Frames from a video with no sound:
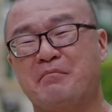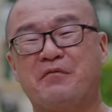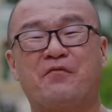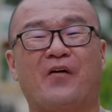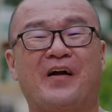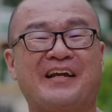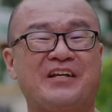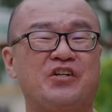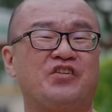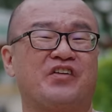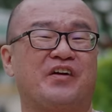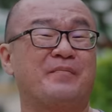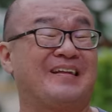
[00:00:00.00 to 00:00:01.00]
Before I can
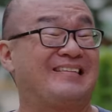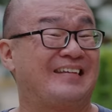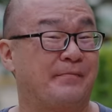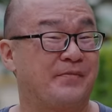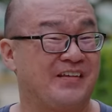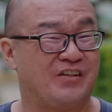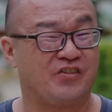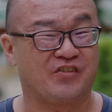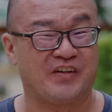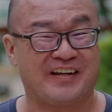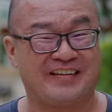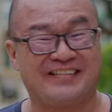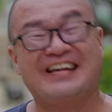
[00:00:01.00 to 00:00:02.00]
share my tips and
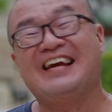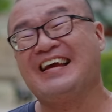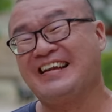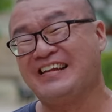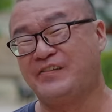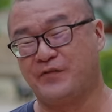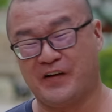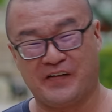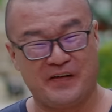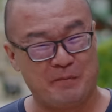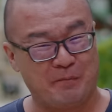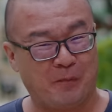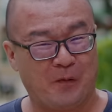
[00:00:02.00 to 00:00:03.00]
tricks, it is very
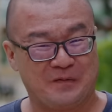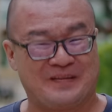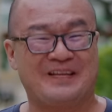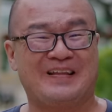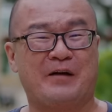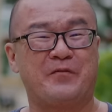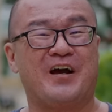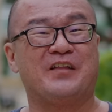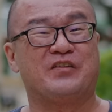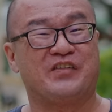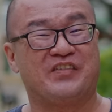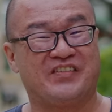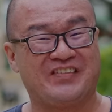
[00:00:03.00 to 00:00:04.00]
important that we
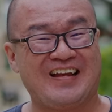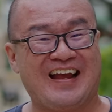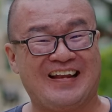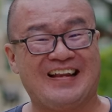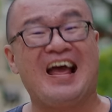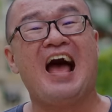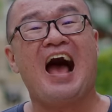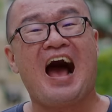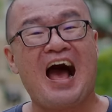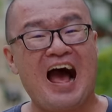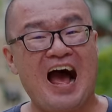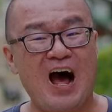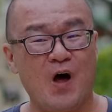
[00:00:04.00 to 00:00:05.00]
understand
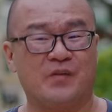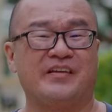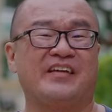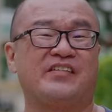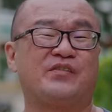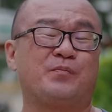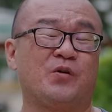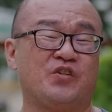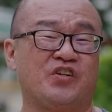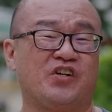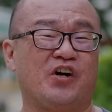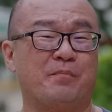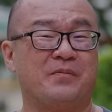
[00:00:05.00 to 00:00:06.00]
how the exposure
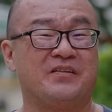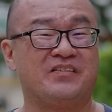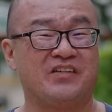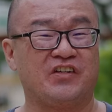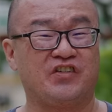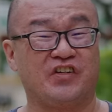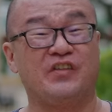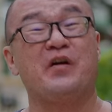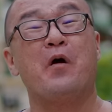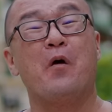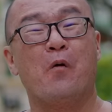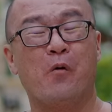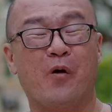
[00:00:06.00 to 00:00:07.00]
compensation
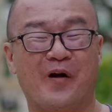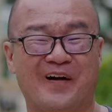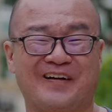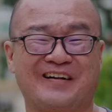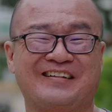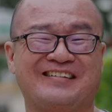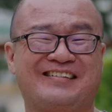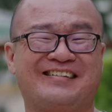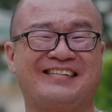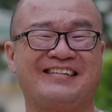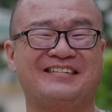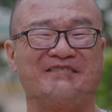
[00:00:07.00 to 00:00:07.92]
works.